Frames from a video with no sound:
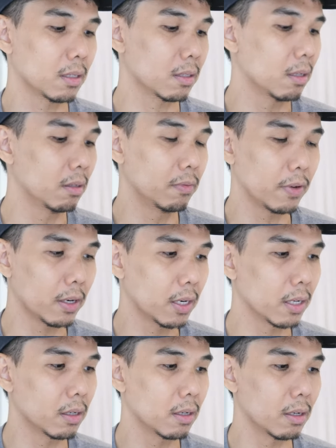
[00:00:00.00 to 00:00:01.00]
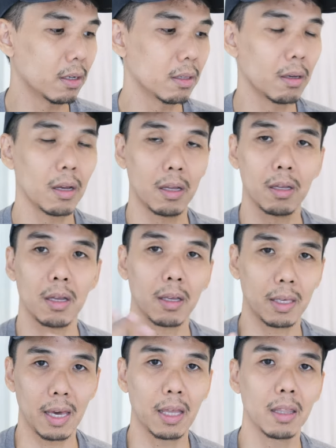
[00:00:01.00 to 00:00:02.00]
is still very good.
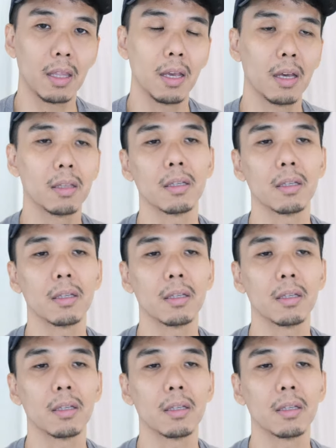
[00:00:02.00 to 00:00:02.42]
Again,